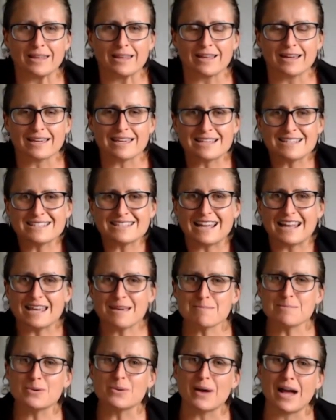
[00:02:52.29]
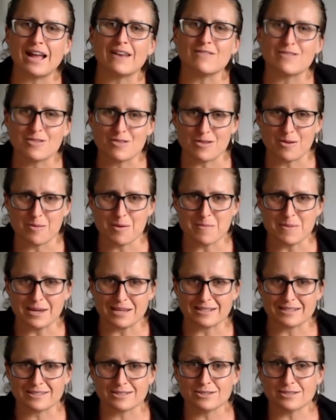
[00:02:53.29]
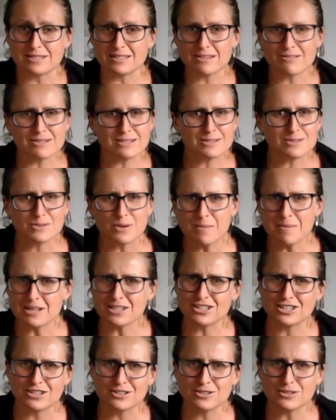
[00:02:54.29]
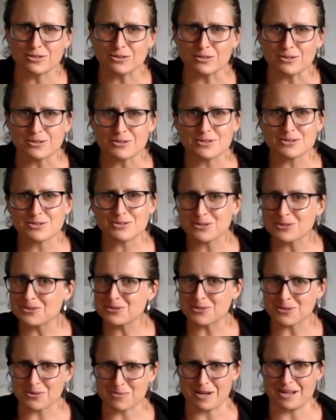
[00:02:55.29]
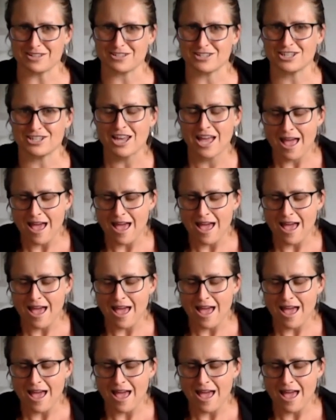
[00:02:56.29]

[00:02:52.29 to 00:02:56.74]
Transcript: I guess, getting more out of your Thermomix because there is so much you can do, so, so much.